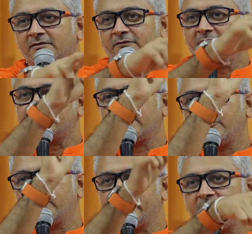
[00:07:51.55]
First
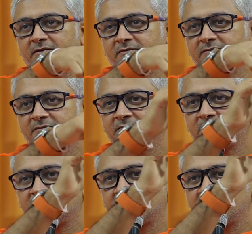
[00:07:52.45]
round 10
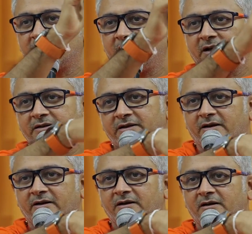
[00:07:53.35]
and then
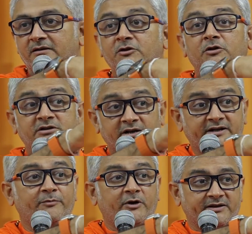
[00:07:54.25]

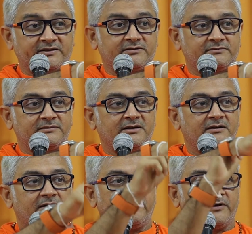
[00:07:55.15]
30 points.
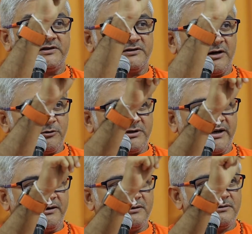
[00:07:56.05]
First round
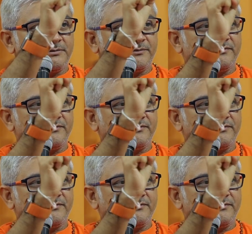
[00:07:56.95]
10.